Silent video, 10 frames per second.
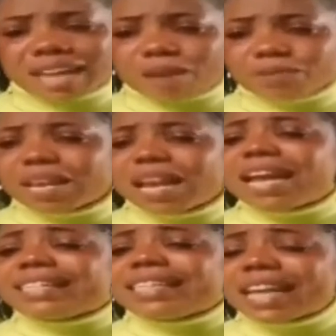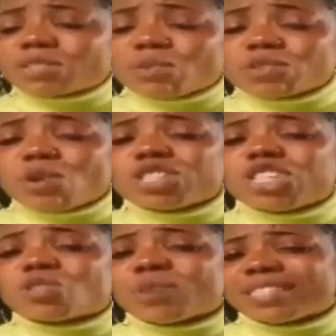house. That was on the
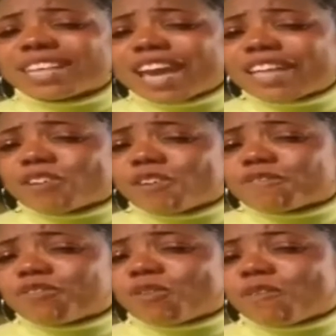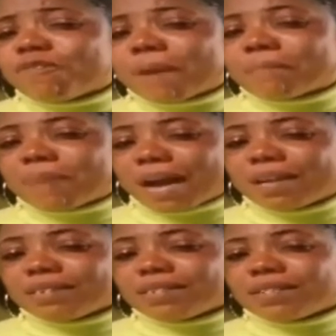28th of November
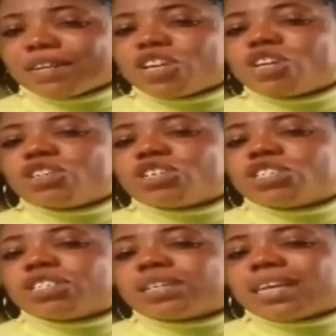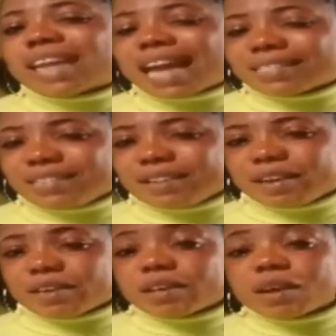last year.
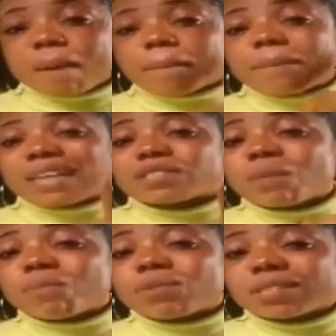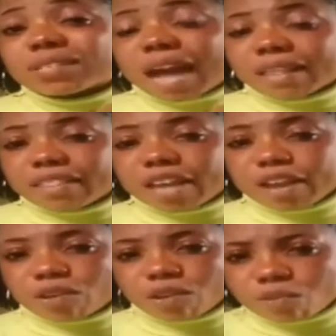Pastor Moses
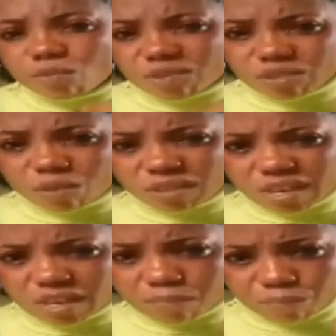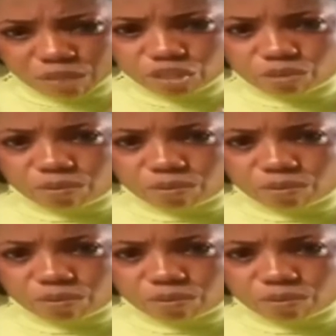Adeyo was not in the picture.